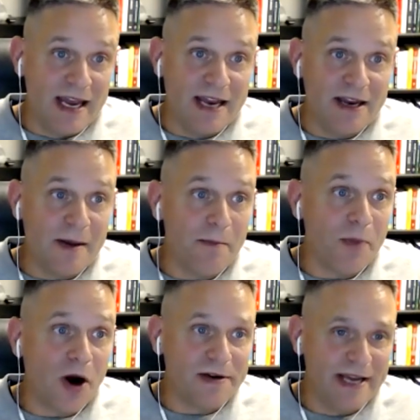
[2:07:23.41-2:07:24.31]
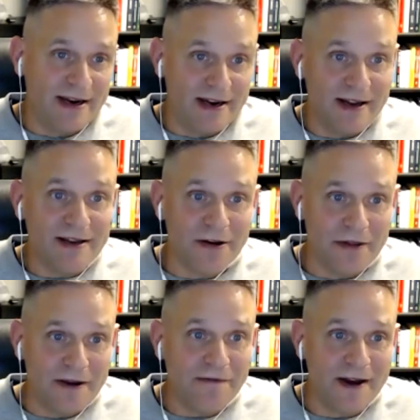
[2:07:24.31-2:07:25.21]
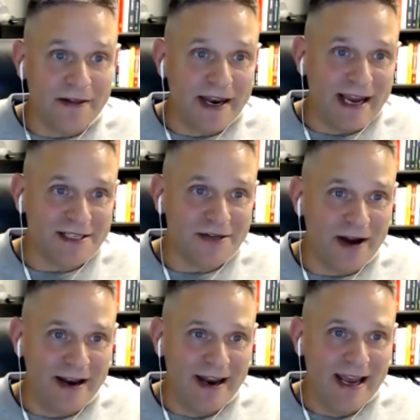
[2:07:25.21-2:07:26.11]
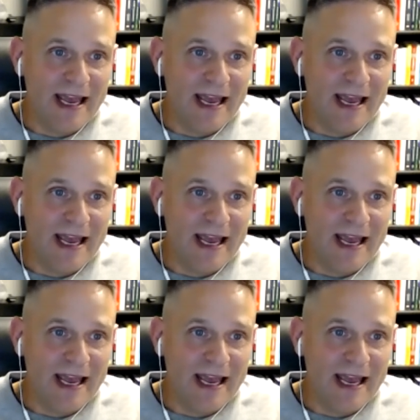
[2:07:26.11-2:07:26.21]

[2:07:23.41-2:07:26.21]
ended up bartending until they found the next one.